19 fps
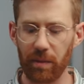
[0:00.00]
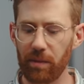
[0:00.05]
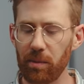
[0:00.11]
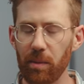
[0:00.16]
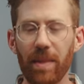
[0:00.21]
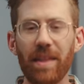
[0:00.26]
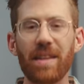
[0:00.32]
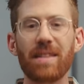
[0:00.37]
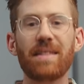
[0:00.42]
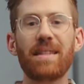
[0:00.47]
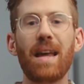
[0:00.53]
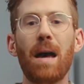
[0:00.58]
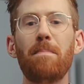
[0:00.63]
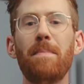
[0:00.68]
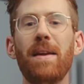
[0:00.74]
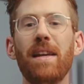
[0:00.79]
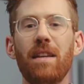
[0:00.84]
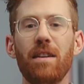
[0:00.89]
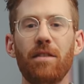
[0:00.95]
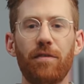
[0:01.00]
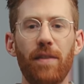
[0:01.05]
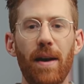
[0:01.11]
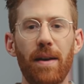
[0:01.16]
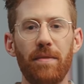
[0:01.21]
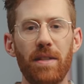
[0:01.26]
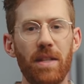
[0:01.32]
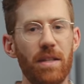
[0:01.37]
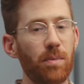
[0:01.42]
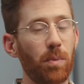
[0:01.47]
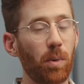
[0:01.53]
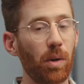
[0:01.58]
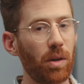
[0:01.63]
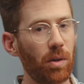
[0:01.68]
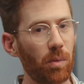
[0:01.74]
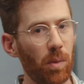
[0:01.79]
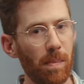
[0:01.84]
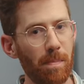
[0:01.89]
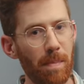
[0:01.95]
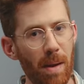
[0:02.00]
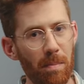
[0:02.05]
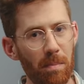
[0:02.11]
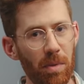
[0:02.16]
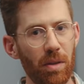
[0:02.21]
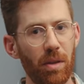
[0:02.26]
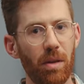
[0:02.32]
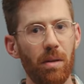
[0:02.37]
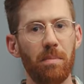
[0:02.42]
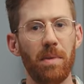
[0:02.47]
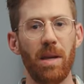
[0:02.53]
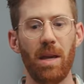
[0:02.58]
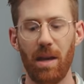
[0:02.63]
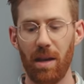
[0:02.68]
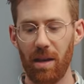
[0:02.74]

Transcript: Even when they stop making 5Ds, we're gonna remember them